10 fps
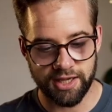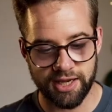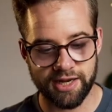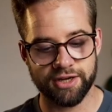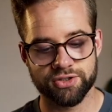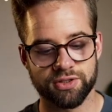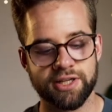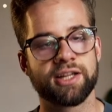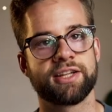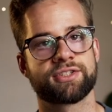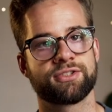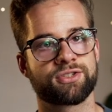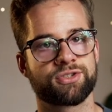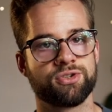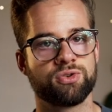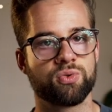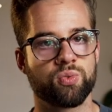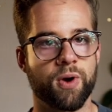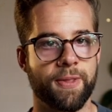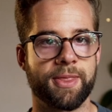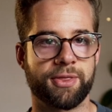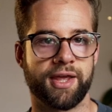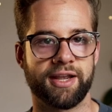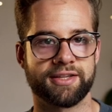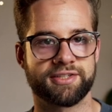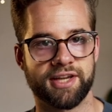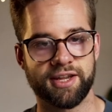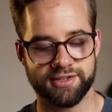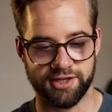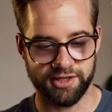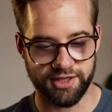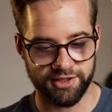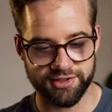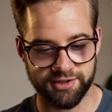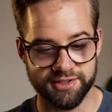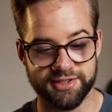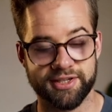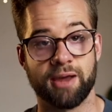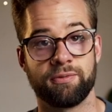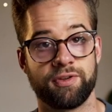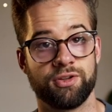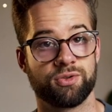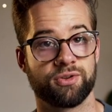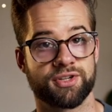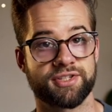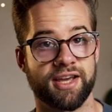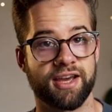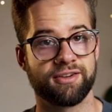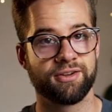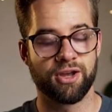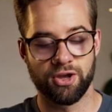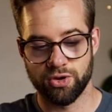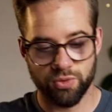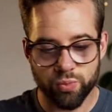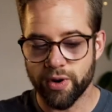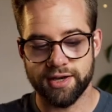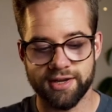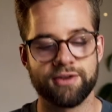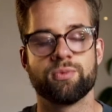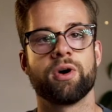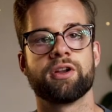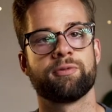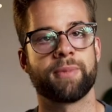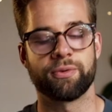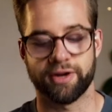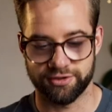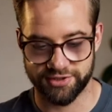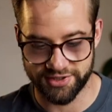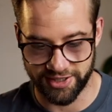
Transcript: it actually listens to when the thing has changed and it needs this time field to understand when did one of my records